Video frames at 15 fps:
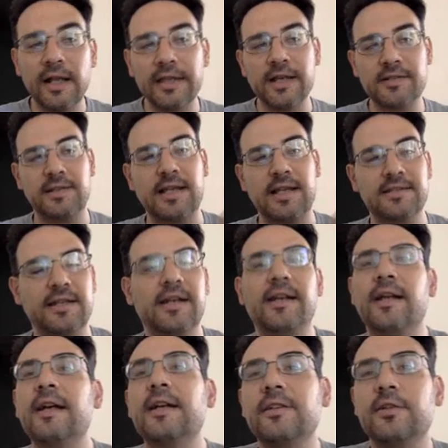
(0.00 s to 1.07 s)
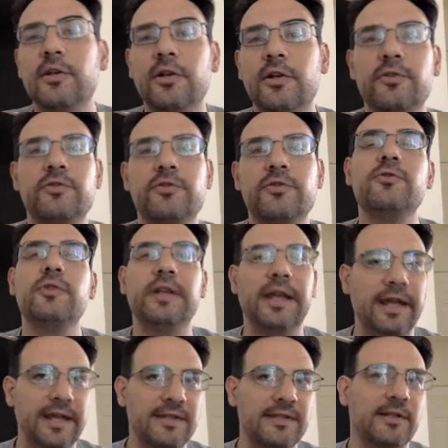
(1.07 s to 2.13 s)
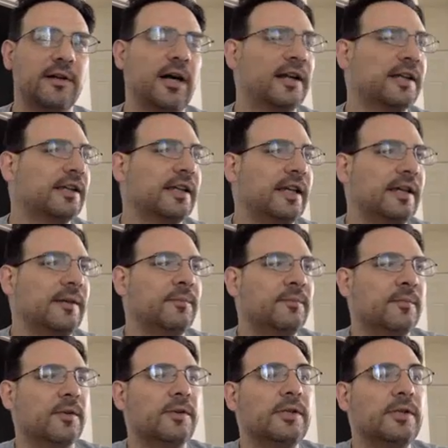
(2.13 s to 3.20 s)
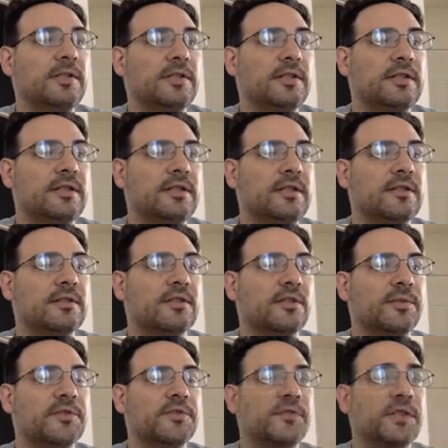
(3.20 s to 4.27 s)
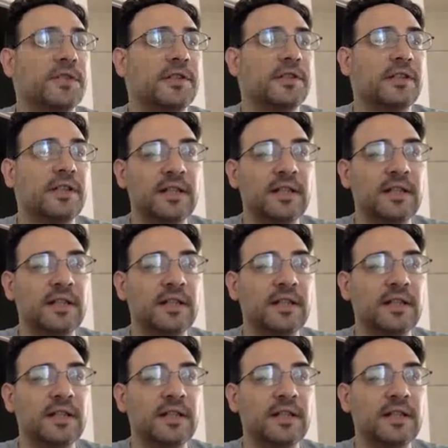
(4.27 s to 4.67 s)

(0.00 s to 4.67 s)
yes, last night I got to go to an AHL hockey game, which is so much fun.